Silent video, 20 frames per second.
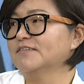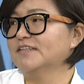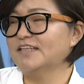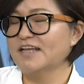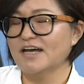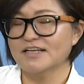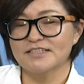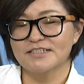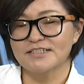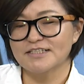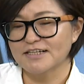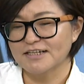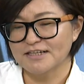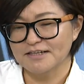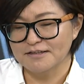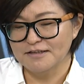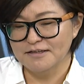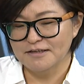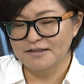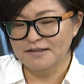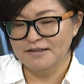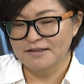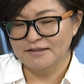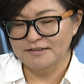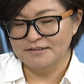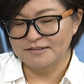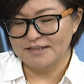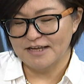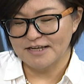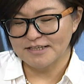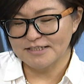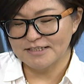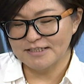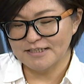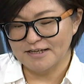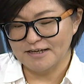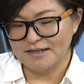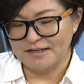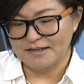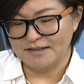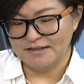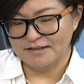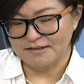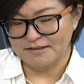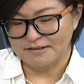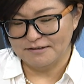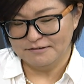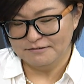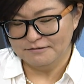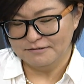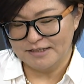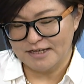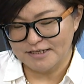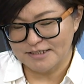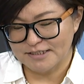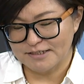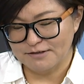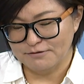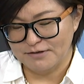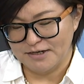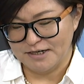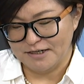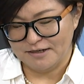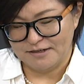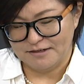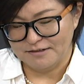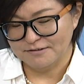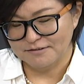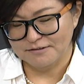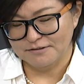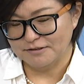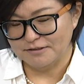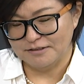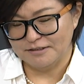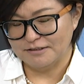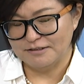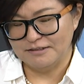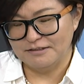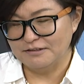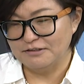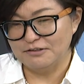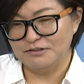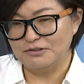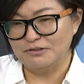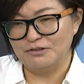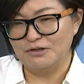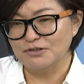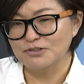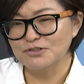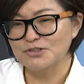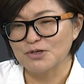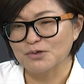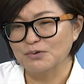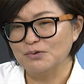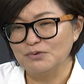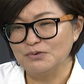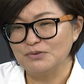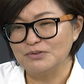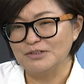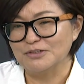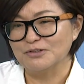That's the very not so good in